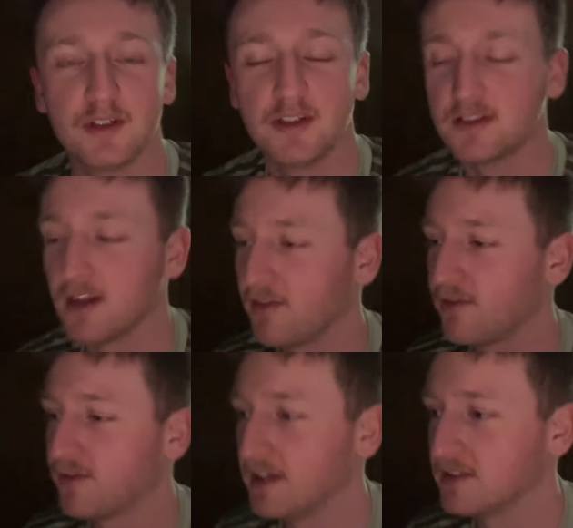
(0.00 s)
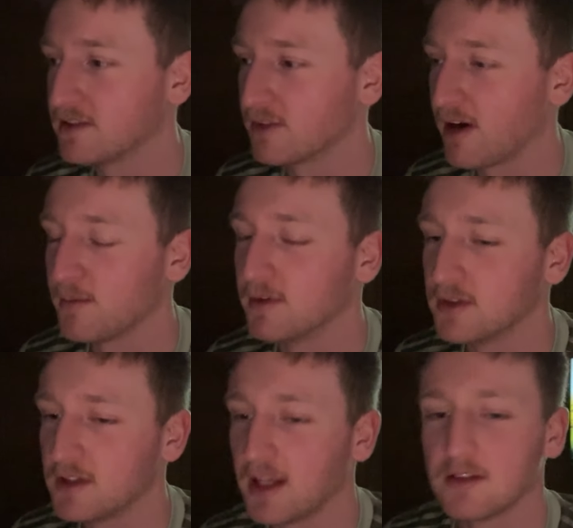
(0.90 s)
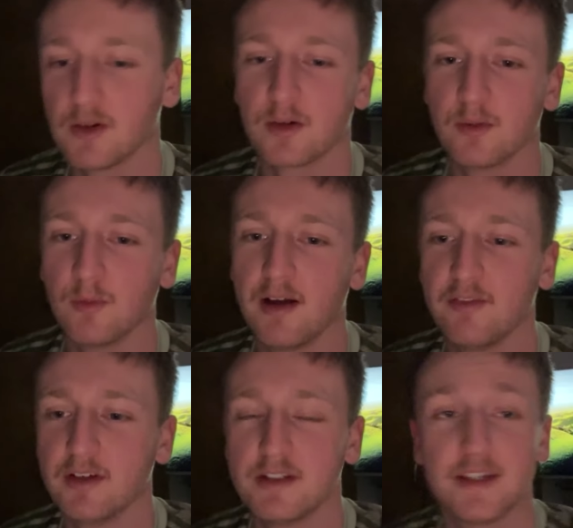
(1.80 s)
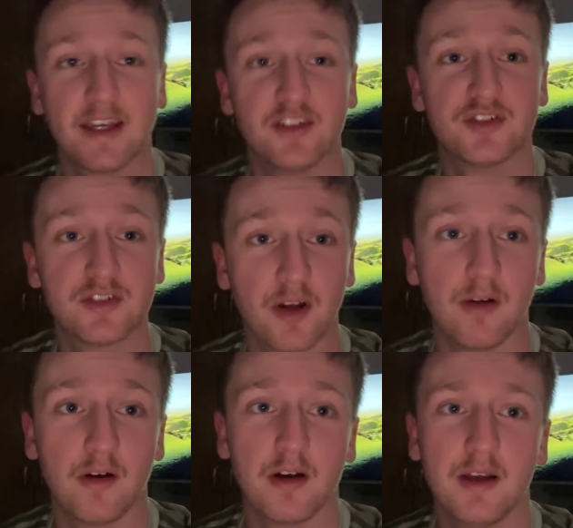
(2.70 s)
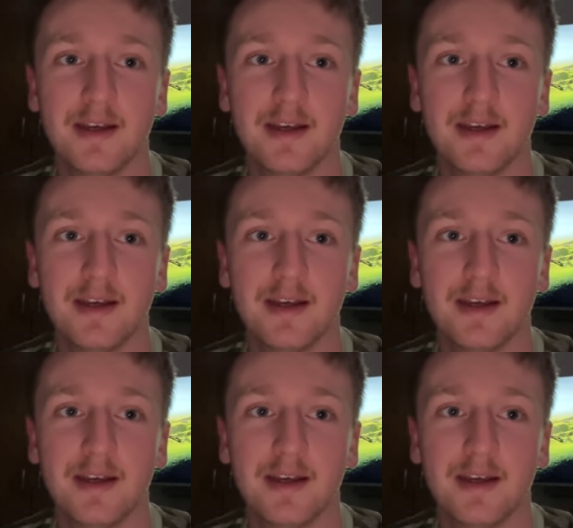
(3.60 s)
and stuff for Instagram and TikTok and whatever. It's taken so long.